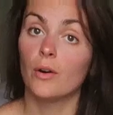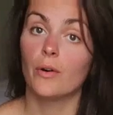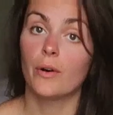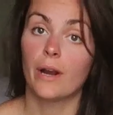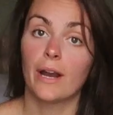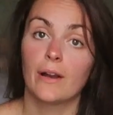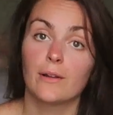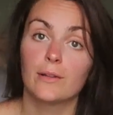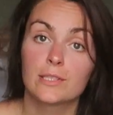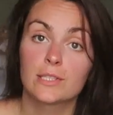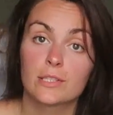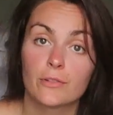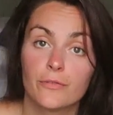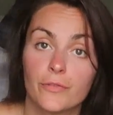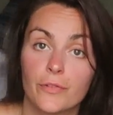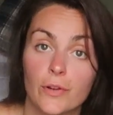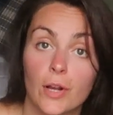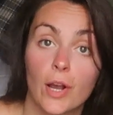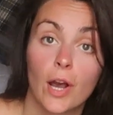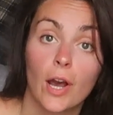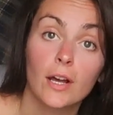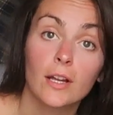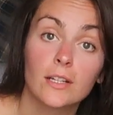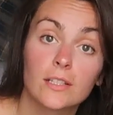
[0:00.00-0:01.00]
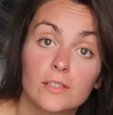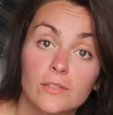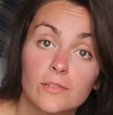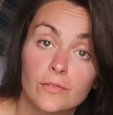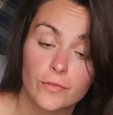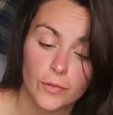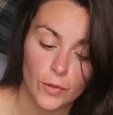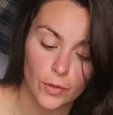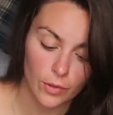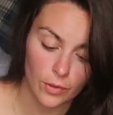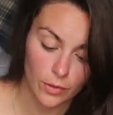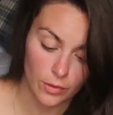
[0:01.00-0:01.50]
Oh, I also forgot,
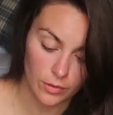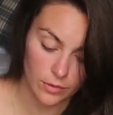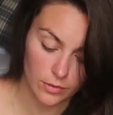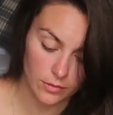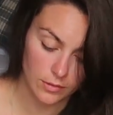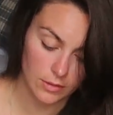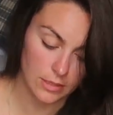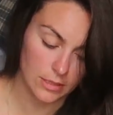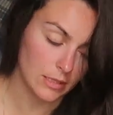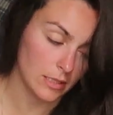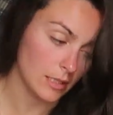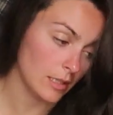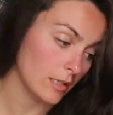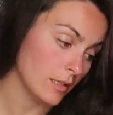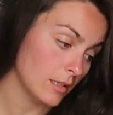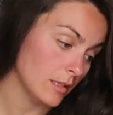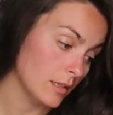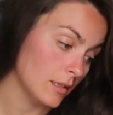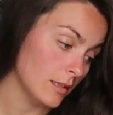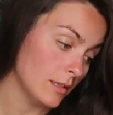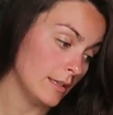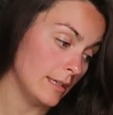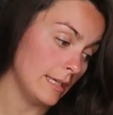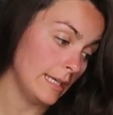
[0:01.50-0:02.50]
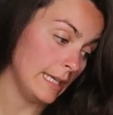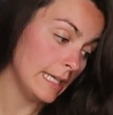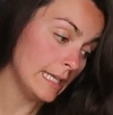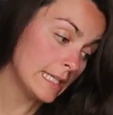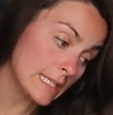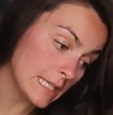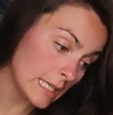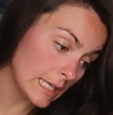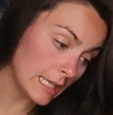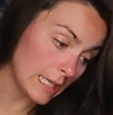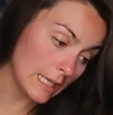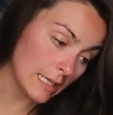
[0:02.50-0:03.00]
for the
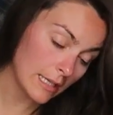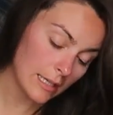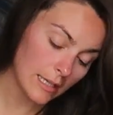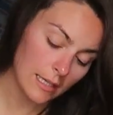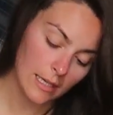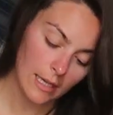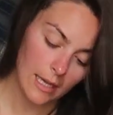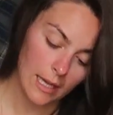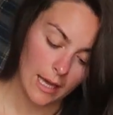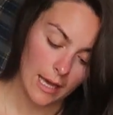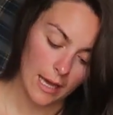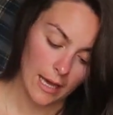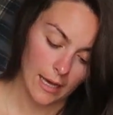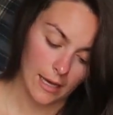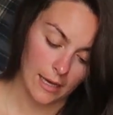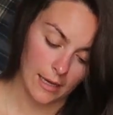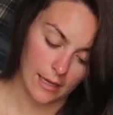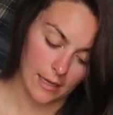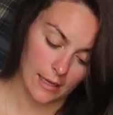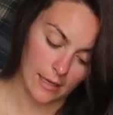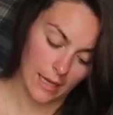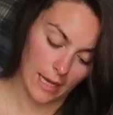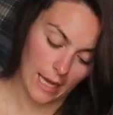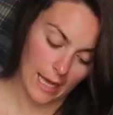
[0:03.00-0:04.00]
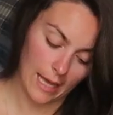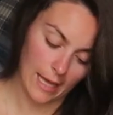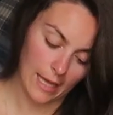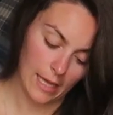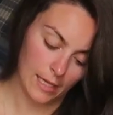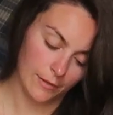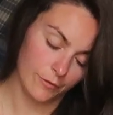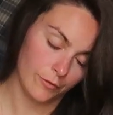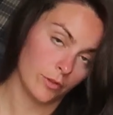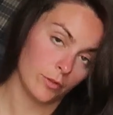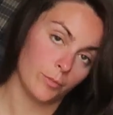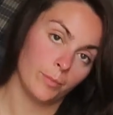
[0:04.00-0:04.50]
eating, I
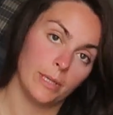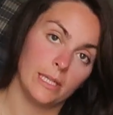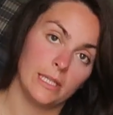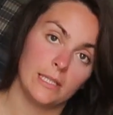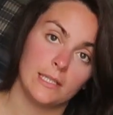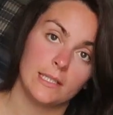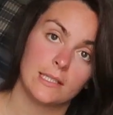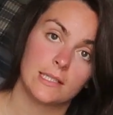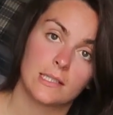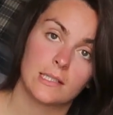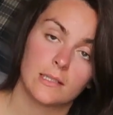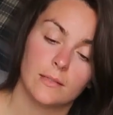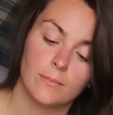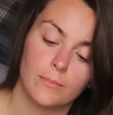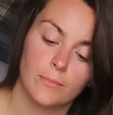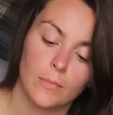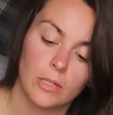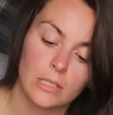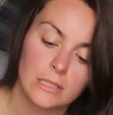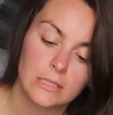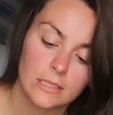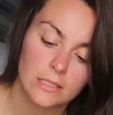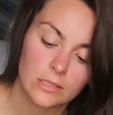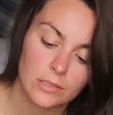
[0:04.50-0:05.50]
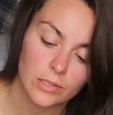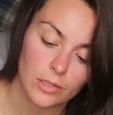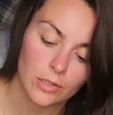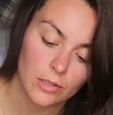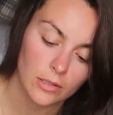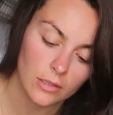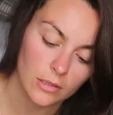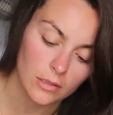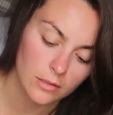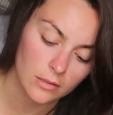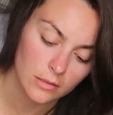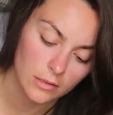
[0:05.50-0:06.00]
have with me this
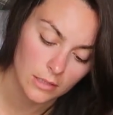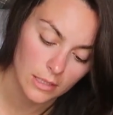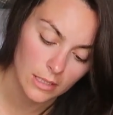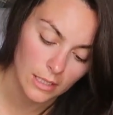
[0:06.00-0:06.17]
multi-tool,